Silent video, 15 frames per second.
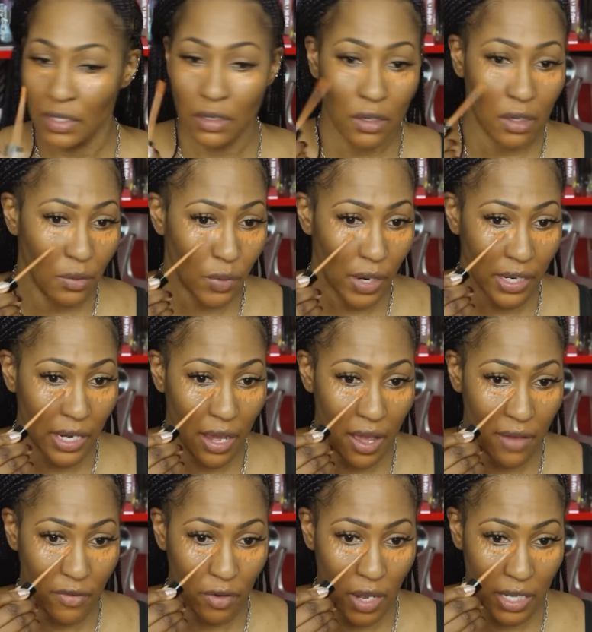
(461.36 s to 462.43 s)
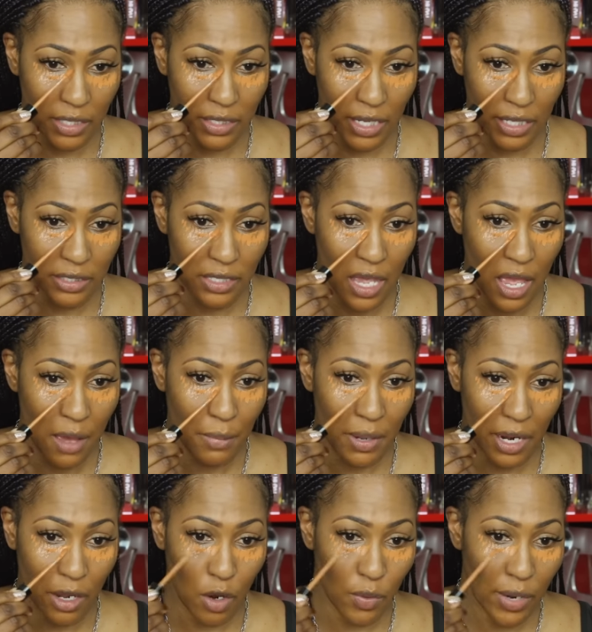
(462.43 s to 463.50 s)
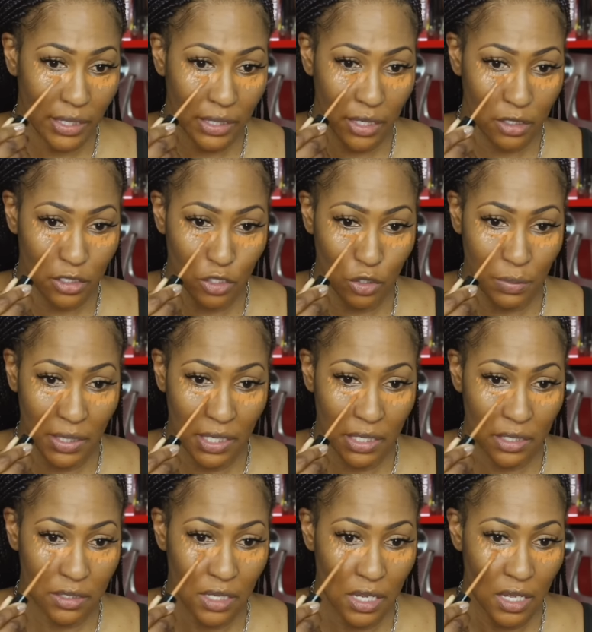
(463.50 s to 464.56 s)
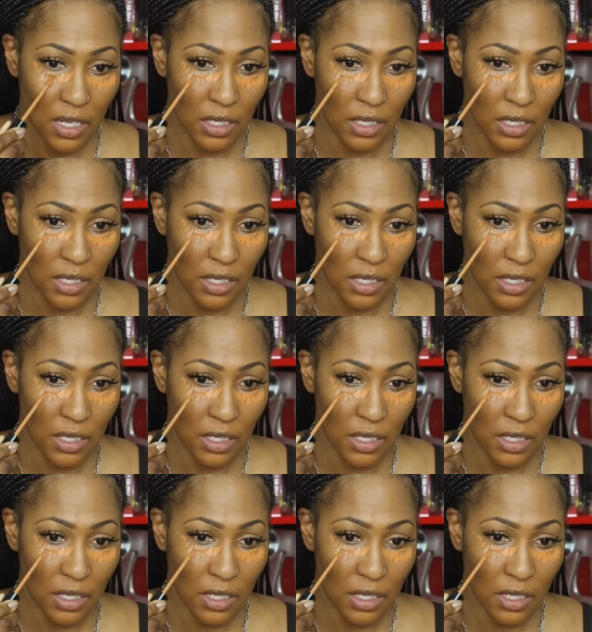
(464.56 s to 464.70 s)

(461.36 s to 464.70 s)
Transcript: And right now I have on contacts, but I go right there too because,